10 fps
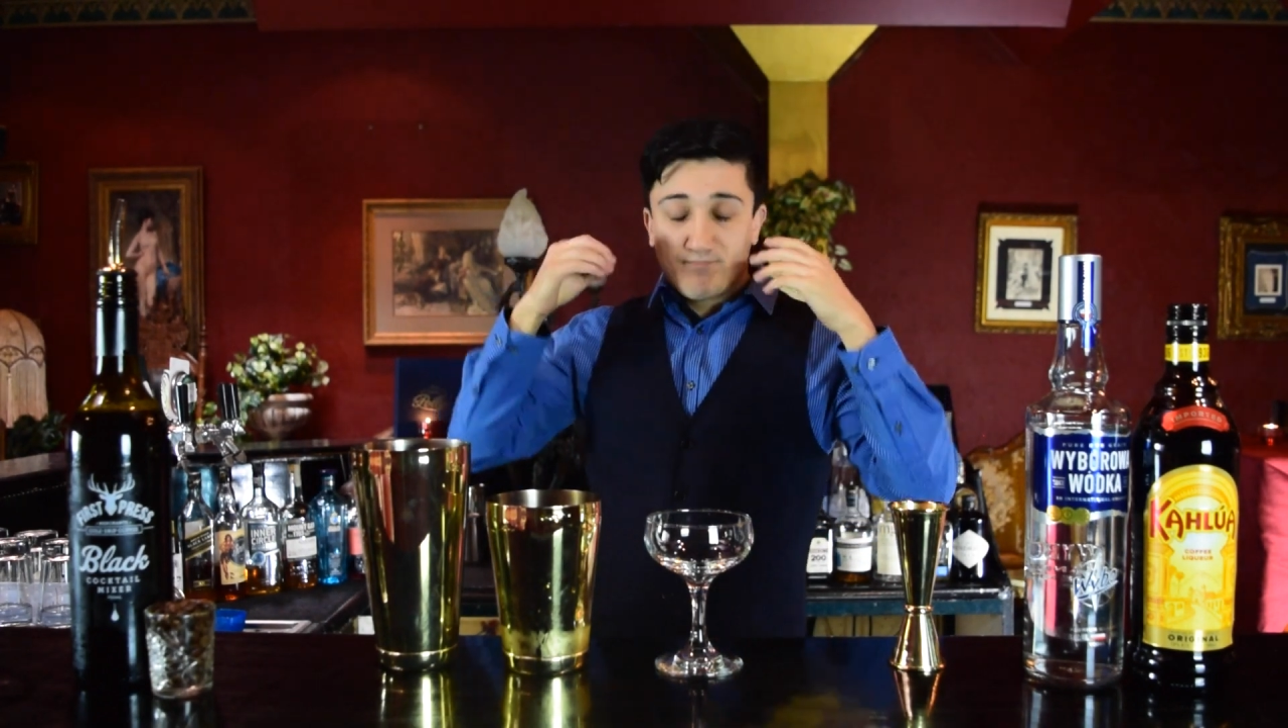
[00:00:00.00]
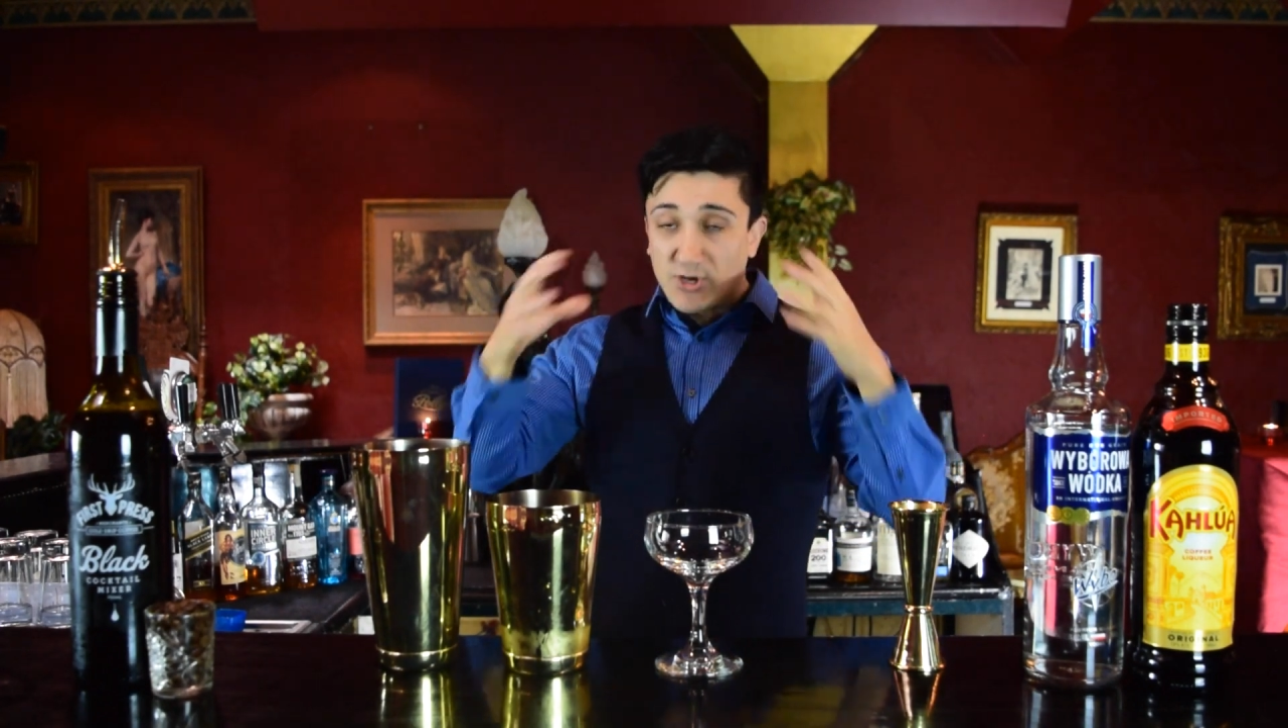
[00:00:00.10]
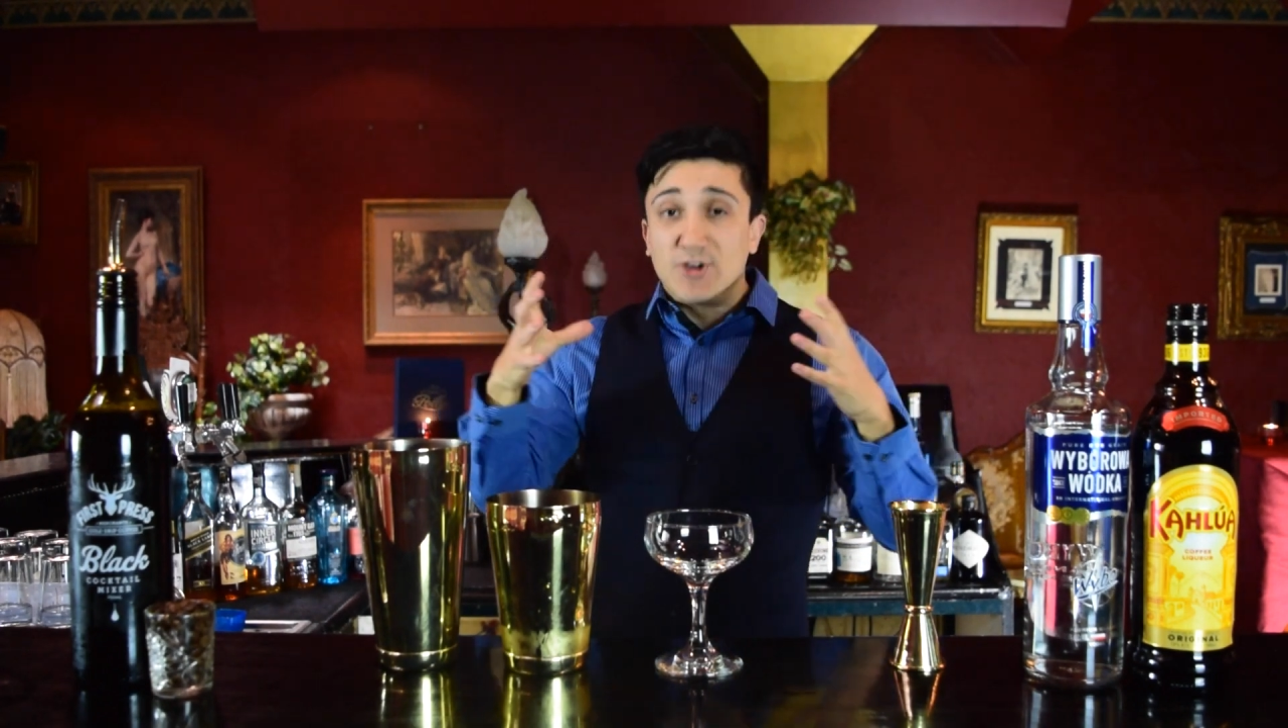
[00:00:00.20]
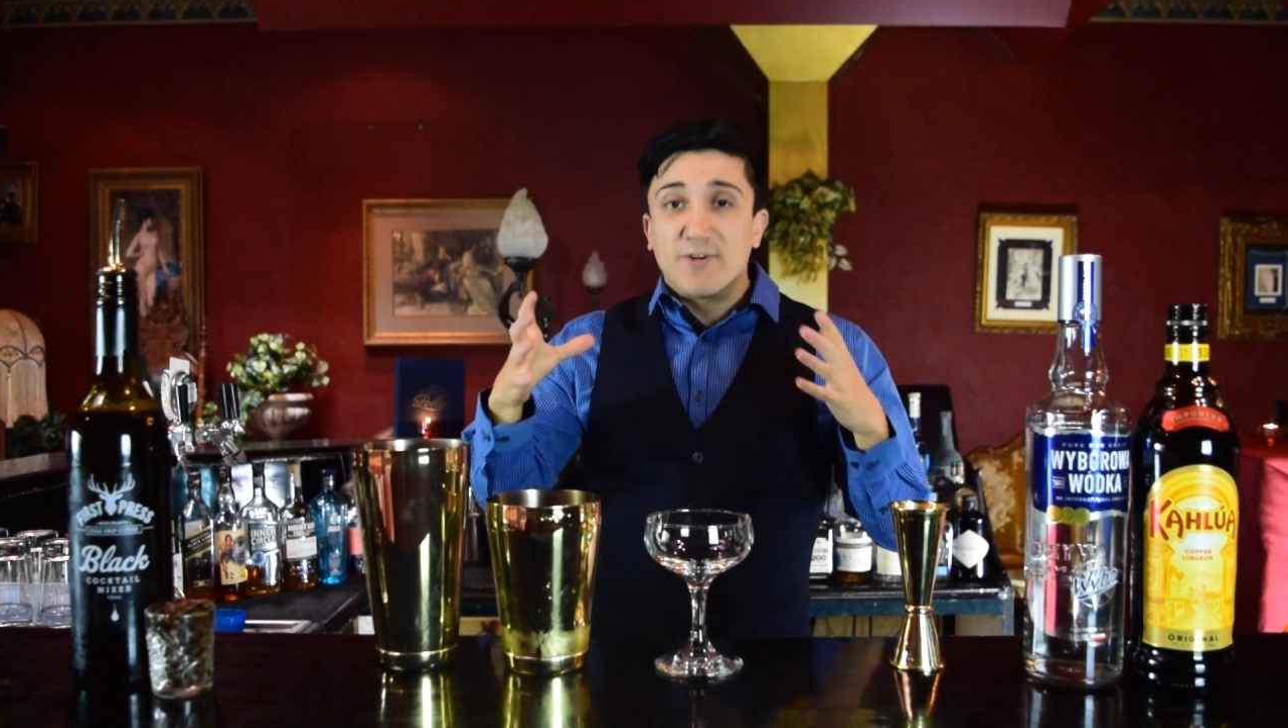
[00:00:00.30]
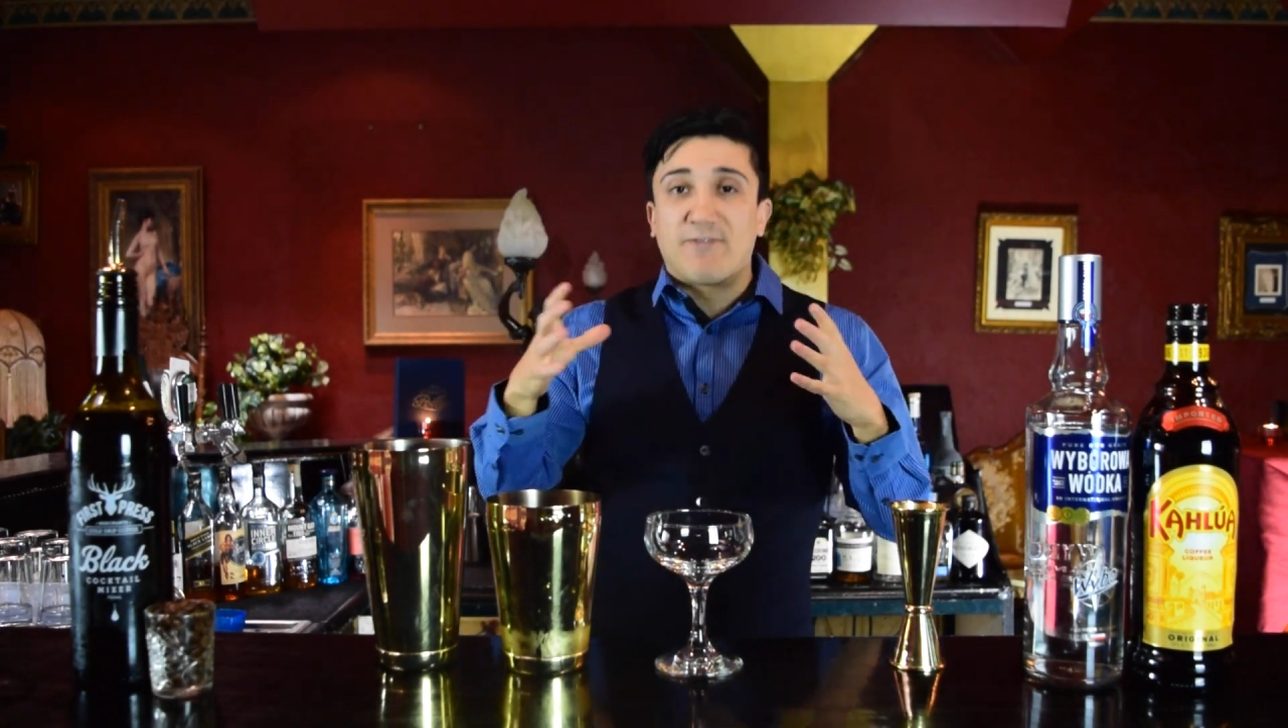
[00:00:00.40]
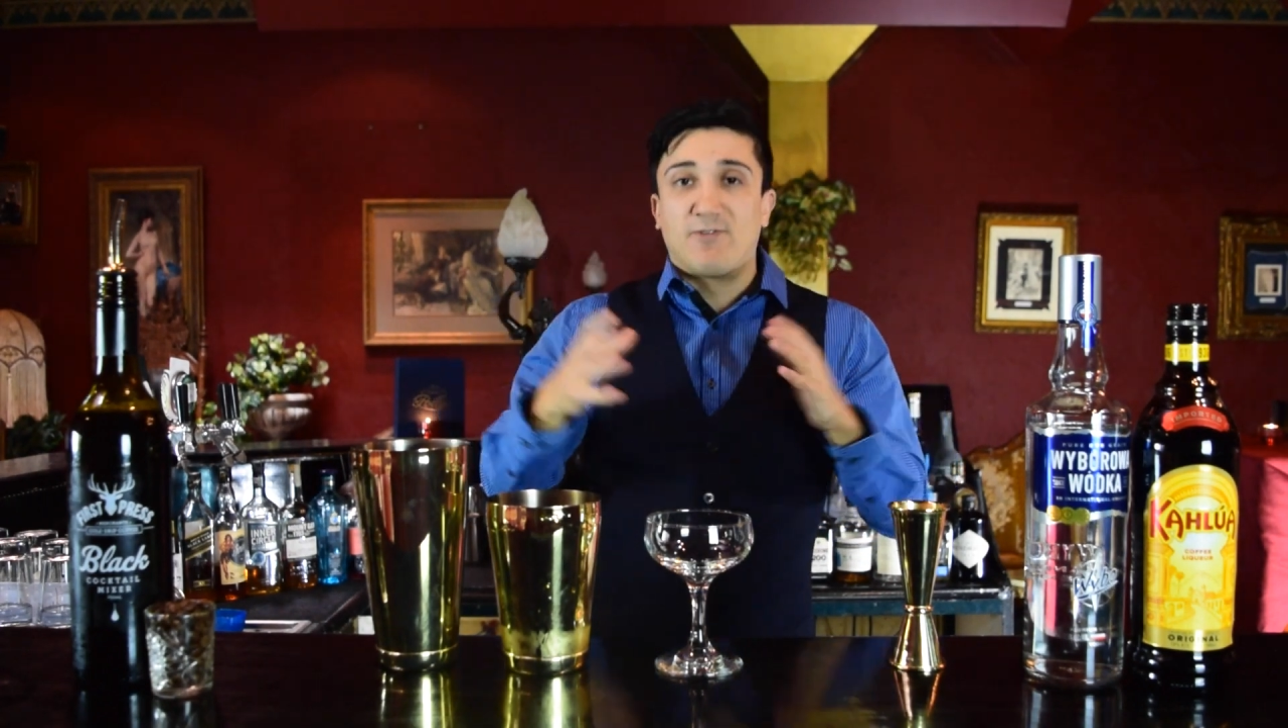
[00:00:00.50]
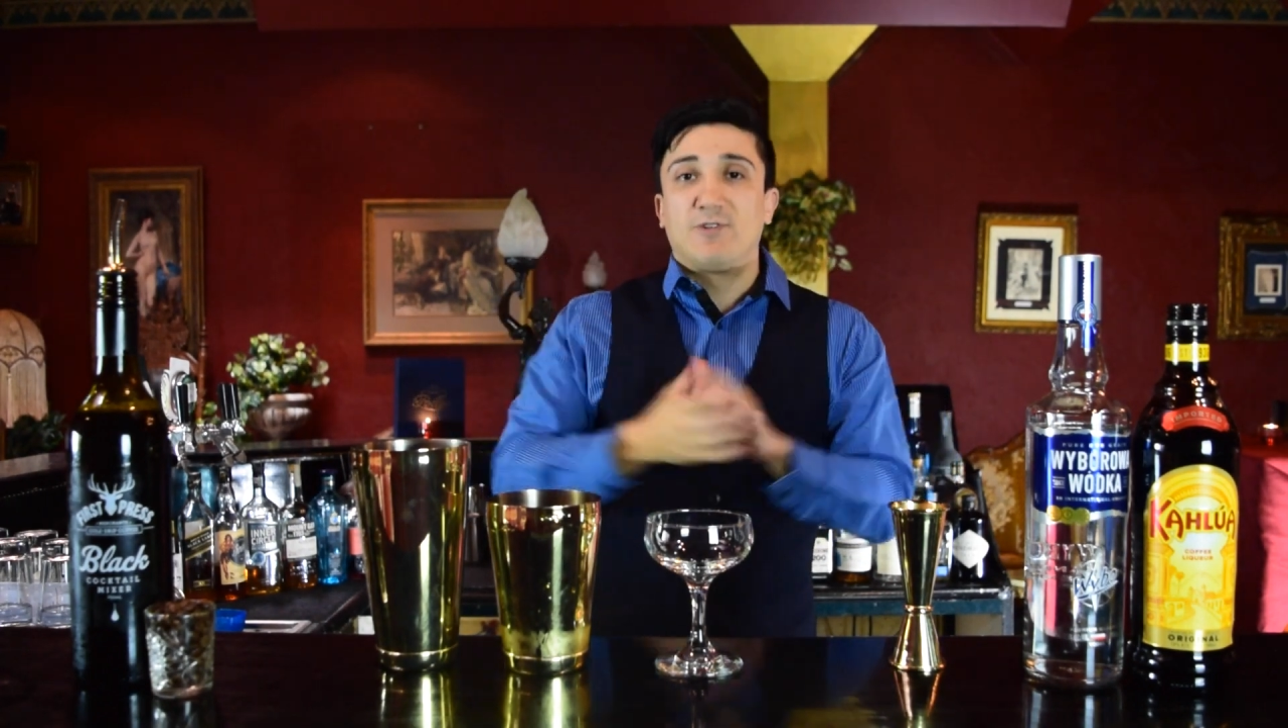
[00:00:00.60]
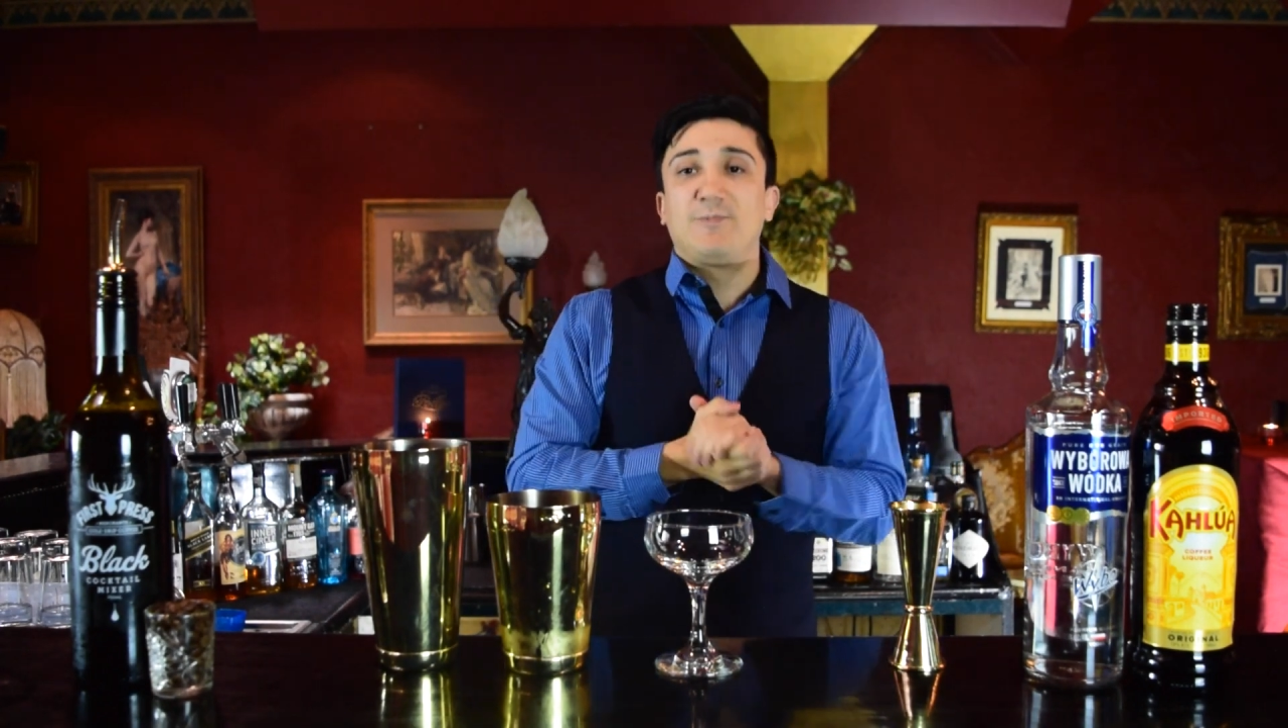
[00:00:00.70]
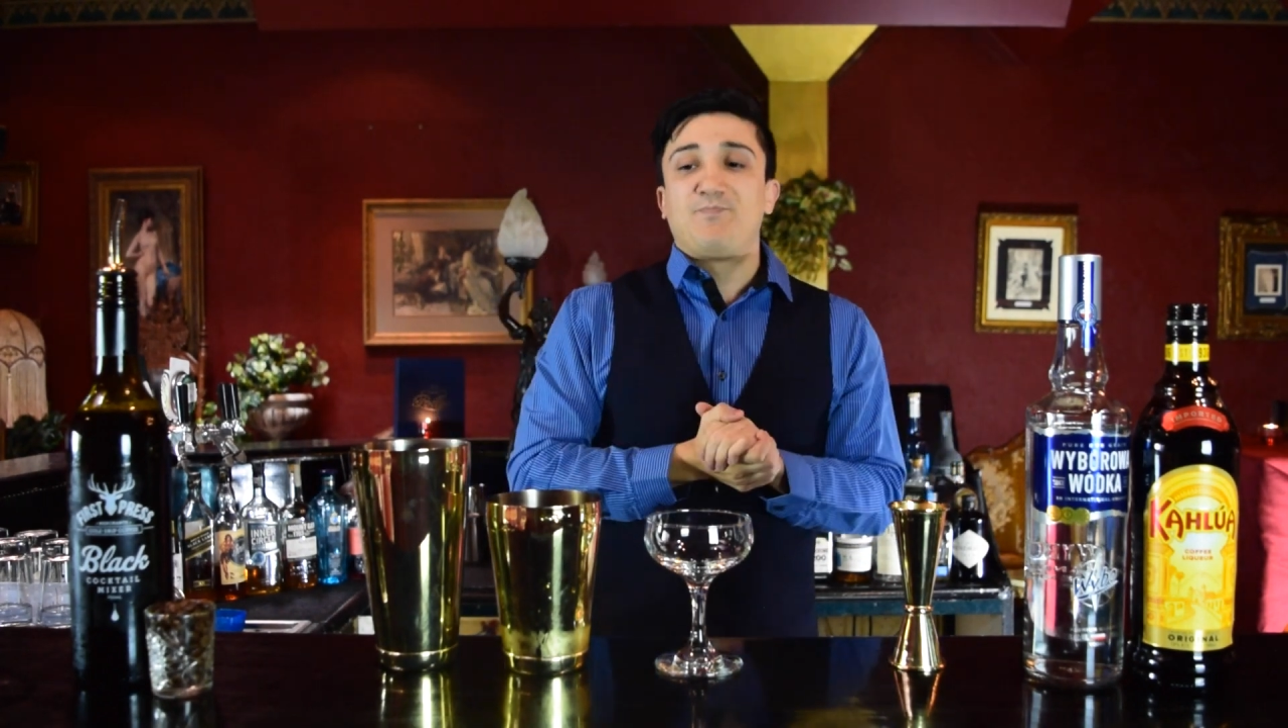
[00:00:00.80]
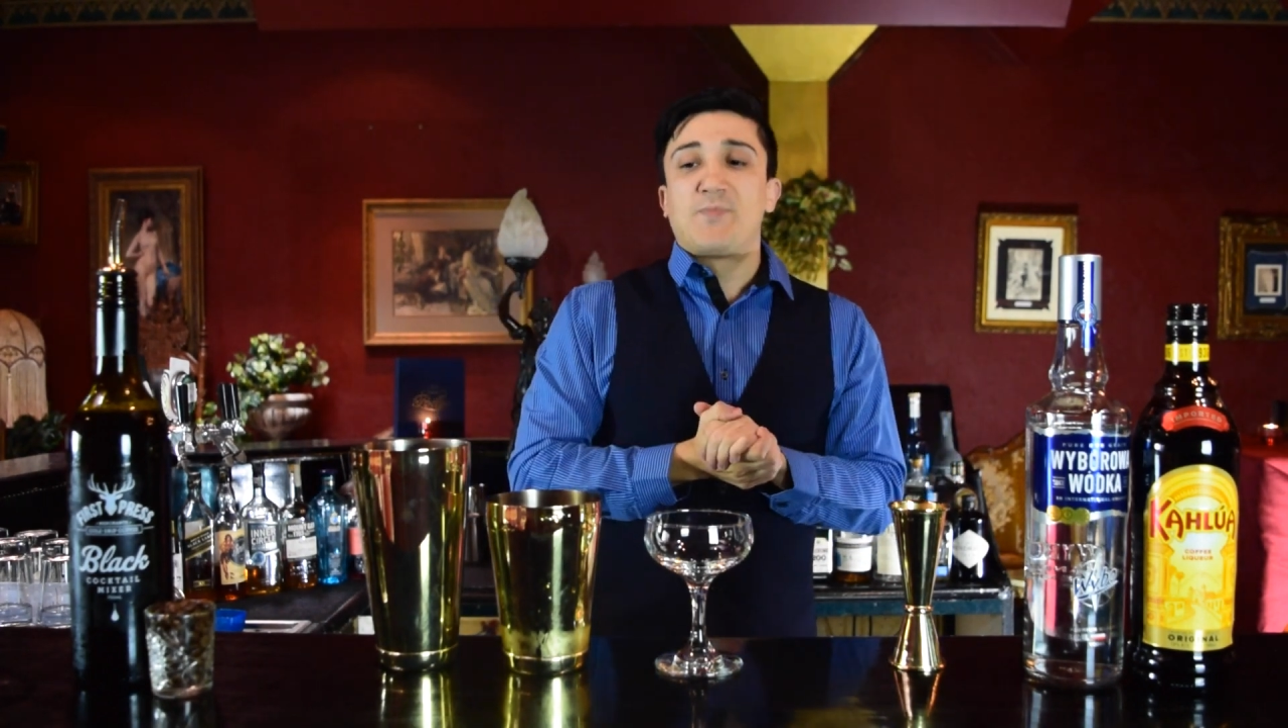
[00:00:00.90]

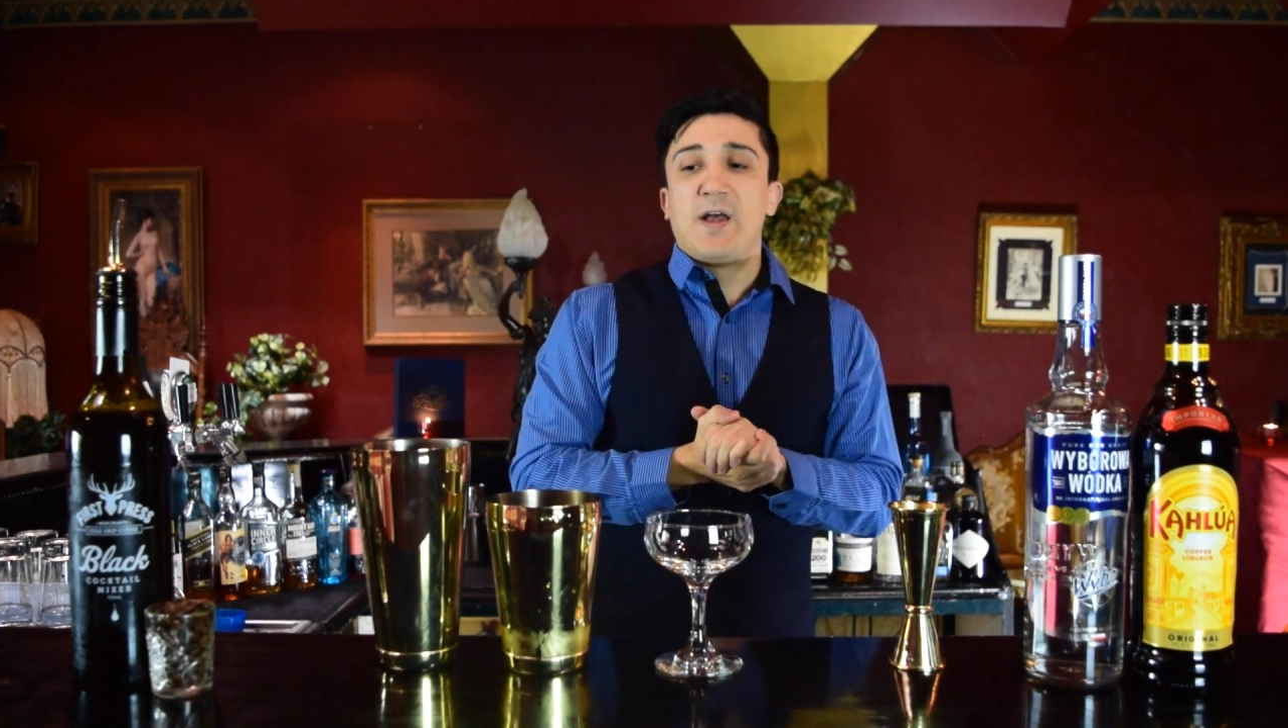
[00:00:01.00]
beautiful,